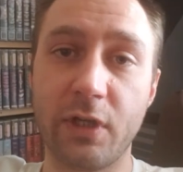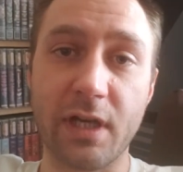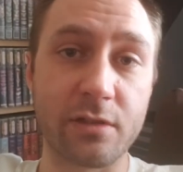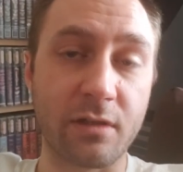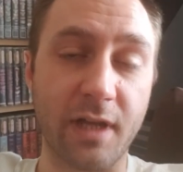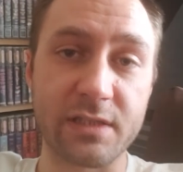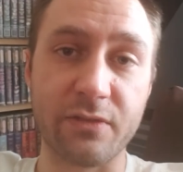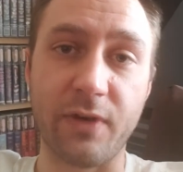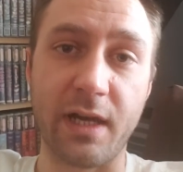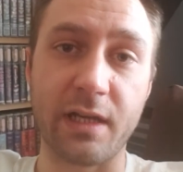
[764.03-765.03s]
are
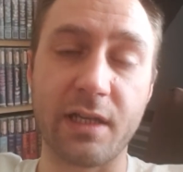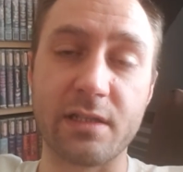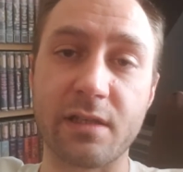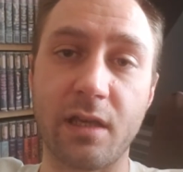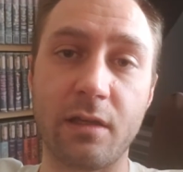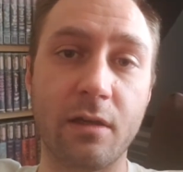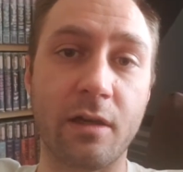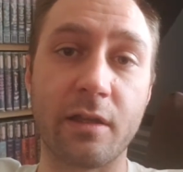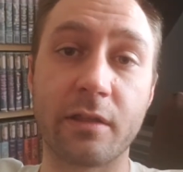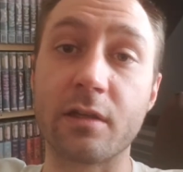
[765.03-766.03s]
classified as
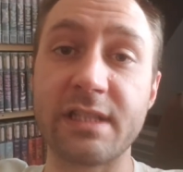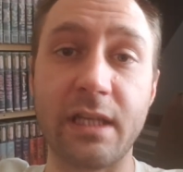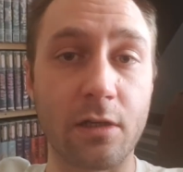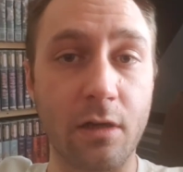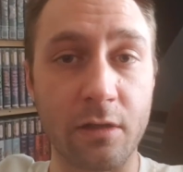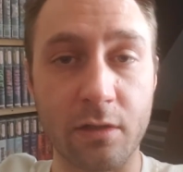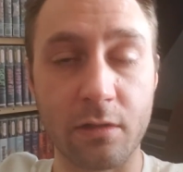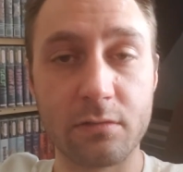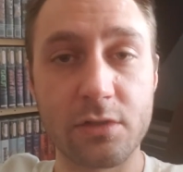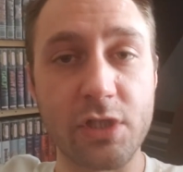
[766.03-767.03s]
a 13 or
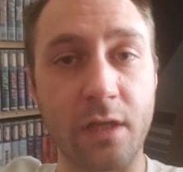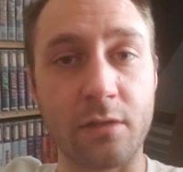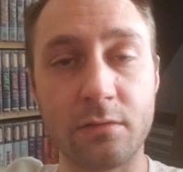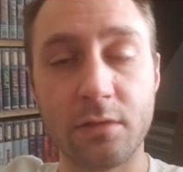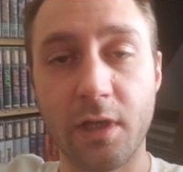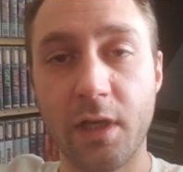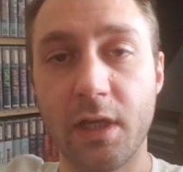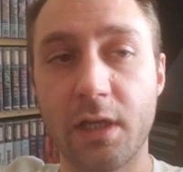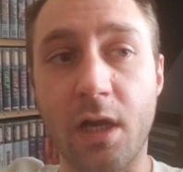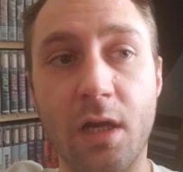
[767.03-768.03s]
under channel.
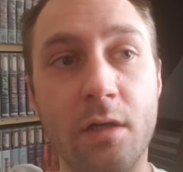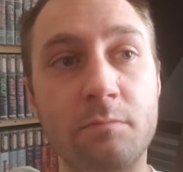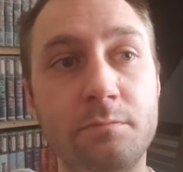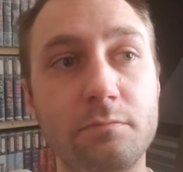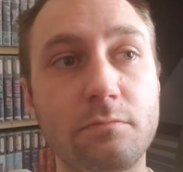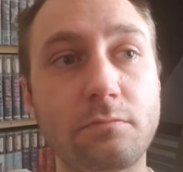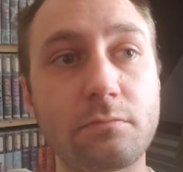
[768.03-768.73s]
You